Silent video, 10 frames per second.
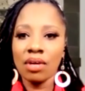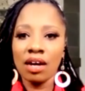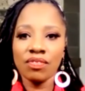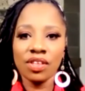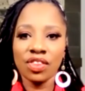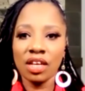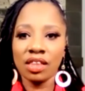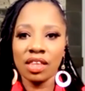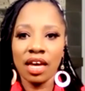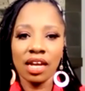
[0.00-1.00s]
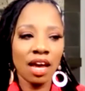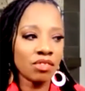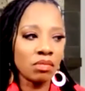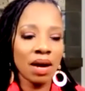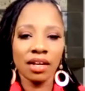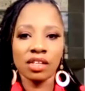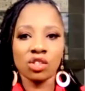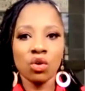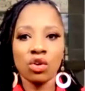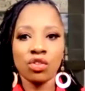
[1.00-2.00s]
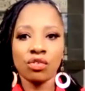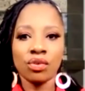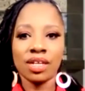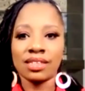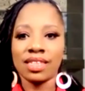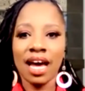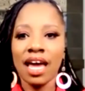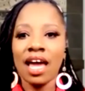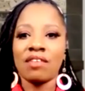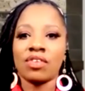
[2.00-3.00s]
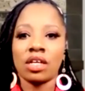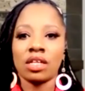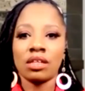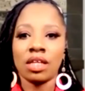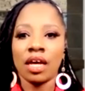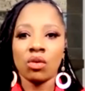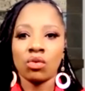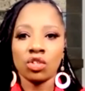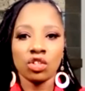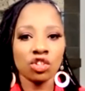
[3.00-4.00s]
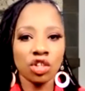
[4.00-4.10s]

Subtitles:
Everything that everybody's going through does not have to lay on your